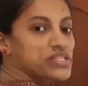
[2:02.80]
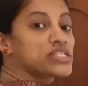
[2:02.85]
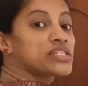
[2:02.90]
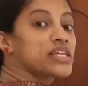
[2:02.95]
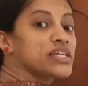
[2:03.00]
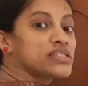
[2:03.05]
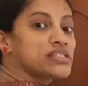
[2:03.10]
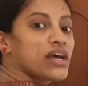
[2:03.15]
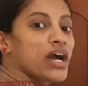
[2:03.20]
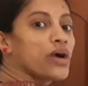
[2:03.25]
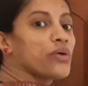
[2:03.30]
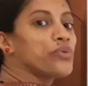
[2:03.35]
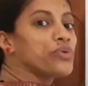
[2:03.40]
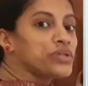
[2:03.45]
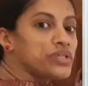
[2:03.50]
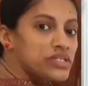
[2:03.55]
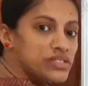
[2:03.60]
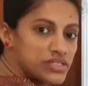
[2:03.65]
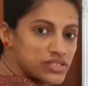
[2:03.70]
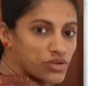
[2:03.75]
discussed
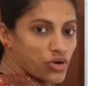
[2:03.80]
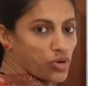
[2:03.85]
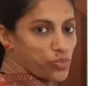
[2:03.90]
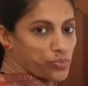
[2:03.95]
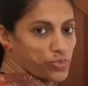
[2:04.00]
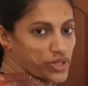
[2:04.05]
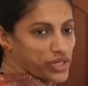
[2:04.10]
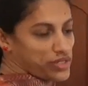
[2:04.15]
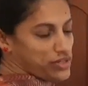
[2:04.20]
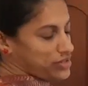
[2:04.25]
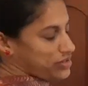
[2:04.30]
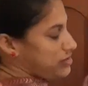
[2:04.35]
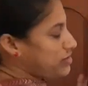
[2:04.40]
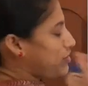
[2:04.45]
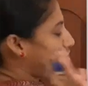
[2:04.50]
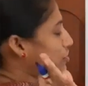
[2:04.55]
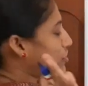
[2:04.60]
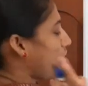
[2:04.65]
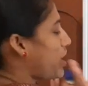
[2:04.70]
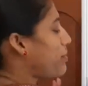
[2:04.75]
how it is copied.
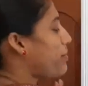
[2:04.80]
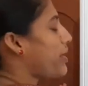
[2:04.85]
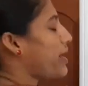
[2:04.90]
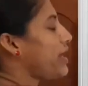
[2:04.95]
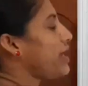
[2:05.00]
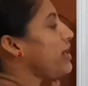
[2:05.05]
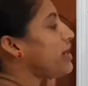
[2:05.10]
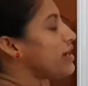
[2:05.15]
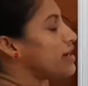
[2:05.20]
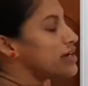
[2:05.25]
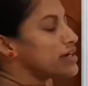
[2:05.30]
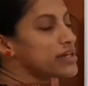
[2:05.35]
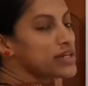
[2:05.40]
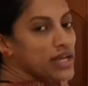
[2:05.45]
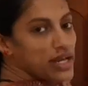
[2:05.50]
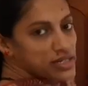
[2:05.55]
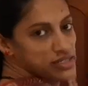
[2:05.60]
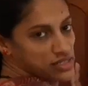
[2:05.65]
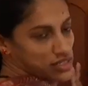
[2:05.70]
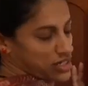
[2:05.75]
Okay, by
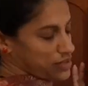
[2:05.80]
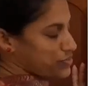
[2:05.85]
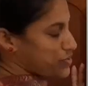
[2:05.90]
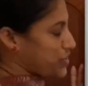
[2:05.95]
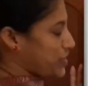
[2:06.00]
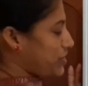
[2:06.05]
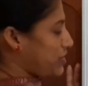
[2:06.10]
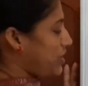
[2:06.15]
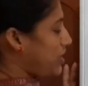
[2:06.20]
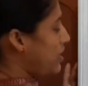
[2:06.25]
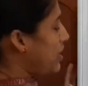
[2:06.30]
transcription.